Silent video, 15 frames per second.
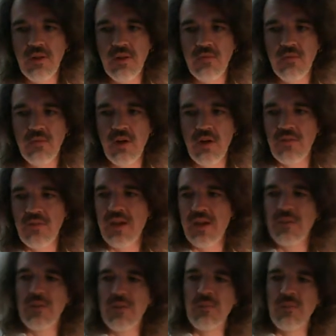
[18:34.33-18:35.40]
drunk dial
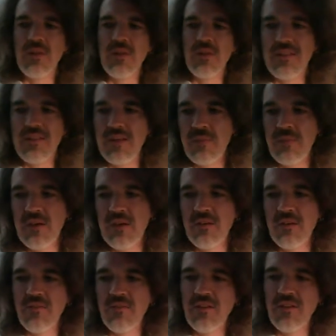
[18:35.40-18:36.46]
people like that,
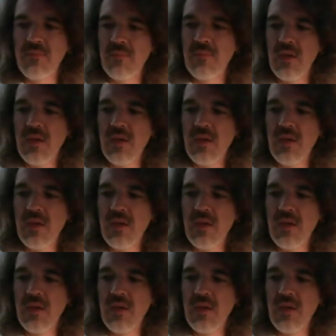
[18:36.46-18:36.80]
because that